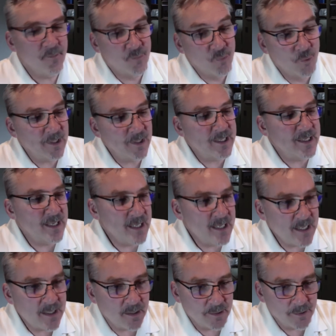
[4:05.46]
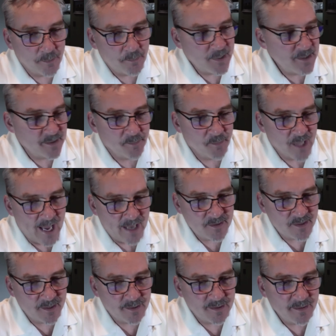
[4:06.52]
Really, any clear piece of
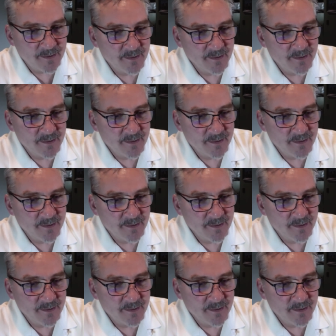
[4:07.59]
plastic,